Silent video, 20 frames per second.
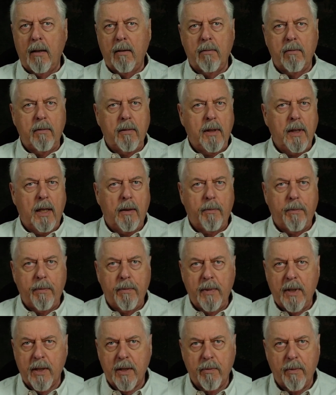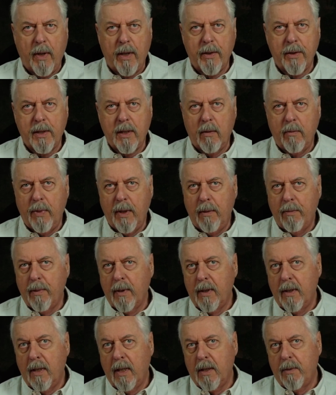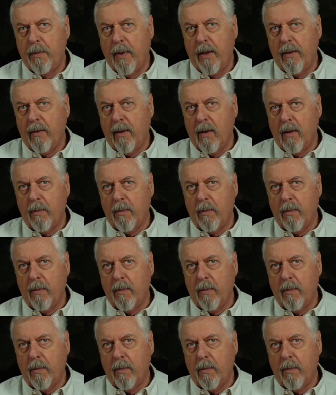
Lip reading: That doesn't bother some people. It does bother other